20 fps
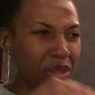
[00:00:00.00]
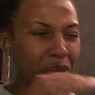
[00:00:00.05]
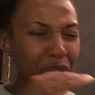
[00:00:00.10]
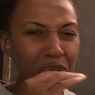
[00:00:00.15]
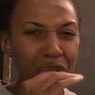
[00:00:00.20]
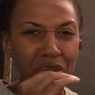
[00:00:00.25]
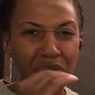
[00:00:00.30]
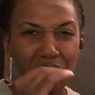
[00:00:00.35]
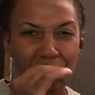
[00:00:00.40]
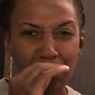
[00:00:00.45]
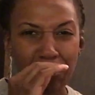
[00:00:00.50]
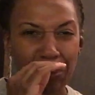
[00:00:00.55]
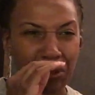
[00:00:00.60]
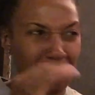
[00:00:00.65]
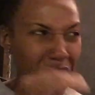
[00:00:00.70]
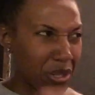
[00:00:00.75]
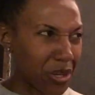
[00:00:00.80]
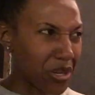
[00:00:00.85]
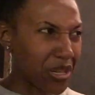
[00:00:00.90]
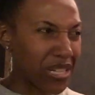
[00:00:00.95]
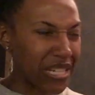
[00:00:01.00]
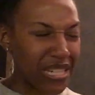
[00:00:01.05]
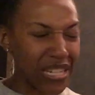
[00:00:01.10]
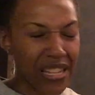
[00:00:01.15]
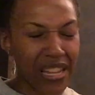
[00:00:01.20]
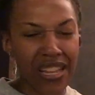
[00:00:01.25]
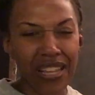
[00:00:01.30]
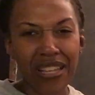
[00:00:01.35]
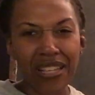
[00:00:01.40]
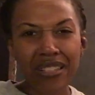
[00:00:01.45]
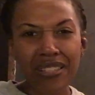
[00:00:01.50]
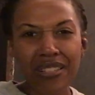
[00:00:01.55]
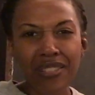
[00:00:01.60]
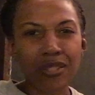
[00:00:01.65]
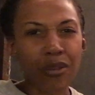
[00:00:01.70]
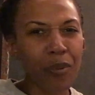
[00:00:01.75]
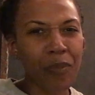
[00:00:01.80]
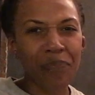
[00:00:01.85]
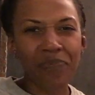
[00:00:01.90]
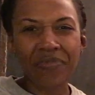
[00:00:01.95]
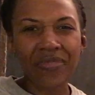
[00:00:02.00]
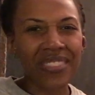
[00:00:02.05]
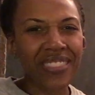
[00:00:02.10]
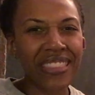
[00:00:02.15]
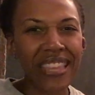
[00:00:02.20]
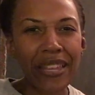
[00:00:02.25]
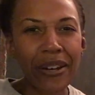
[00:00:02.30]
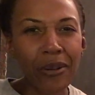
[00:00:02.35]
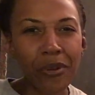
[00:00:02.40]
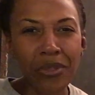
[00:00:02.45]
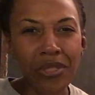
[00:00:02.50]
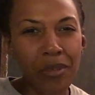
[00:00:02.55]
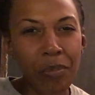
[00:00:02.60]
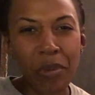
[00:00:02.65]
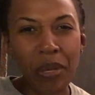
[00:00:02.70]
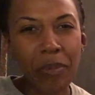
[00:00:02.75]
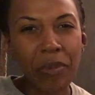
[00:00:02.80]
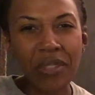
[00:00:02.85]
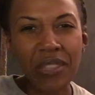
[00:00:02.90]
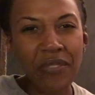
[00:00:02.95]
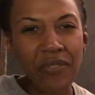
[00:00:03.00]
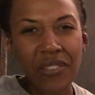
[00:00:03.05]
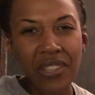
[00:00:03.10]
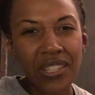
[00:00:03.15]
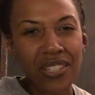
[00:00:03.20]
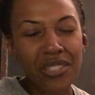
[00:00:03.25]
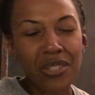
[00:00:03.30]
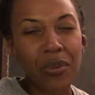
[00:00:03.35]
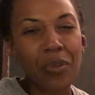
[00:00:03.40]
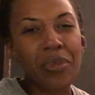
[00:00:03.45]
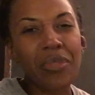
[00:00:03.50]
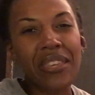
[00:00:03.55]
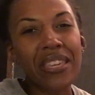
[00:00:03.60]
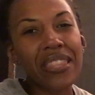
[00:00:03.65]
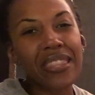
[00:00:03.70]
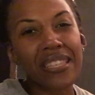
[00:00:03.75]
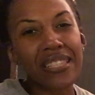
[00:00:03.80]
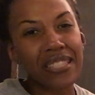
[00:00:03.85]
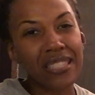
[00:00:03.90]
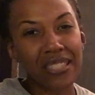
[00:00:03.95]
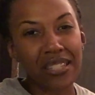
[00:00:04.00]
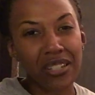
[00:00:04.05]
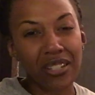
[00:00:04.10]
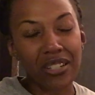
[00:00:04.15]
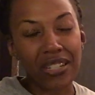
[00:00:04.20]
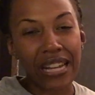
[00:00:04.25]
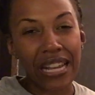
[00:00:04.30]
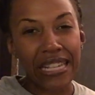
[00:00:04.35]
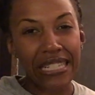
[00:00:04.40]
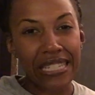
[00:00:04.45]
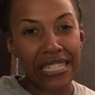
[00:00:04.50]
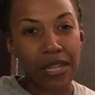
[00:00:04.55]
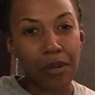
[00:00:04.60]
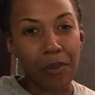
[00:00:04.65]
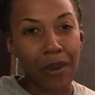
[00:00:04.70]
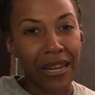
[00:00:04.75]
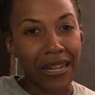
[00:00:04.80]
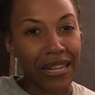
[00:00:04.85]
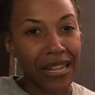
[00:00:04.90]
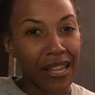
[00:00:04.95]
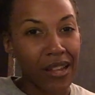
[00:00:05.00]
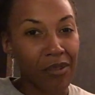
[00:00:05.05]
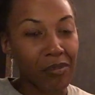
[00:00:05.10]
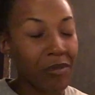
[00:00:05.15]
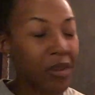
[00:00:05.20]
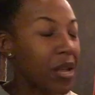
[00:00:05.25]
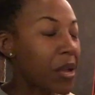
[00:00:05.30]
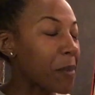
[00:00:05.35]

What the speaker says: Those are so dirty. So the people in the village don't think this is a good idea right now.